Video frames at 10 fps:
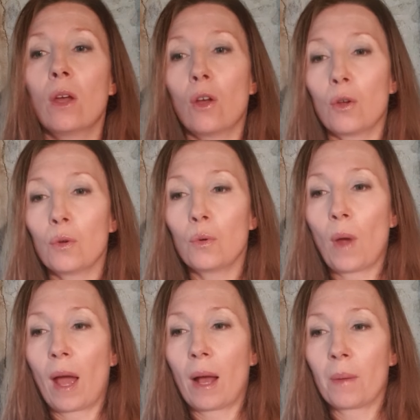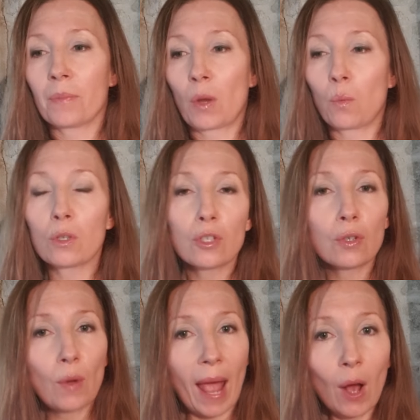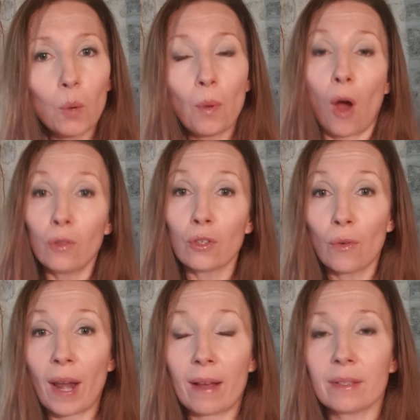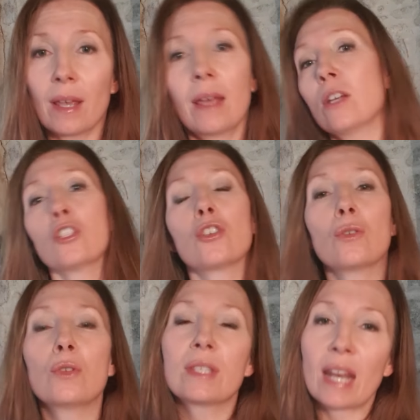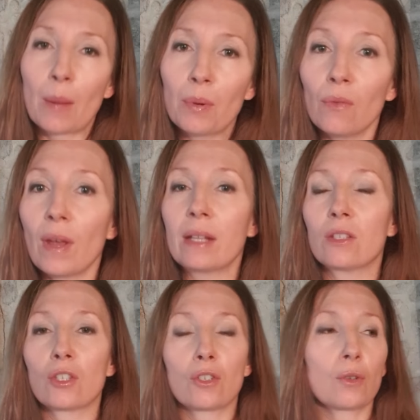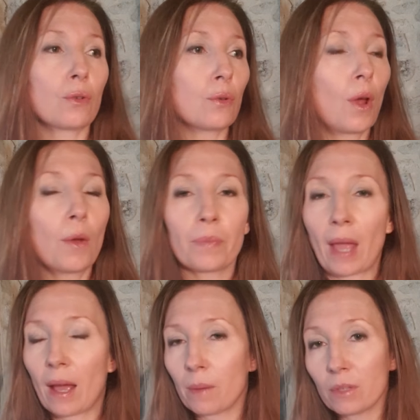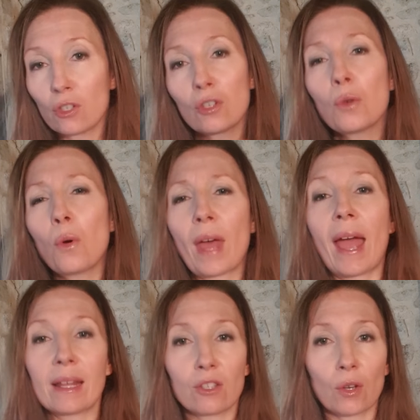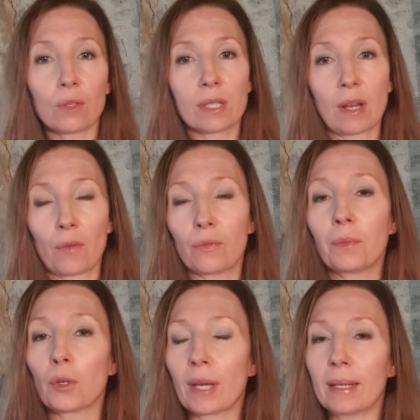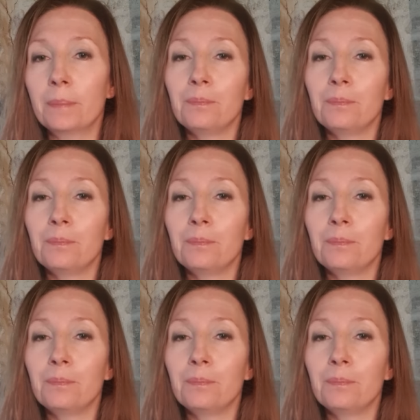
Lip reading: who want to help on the ground to set up events, to do all the hands-on stuff, okay?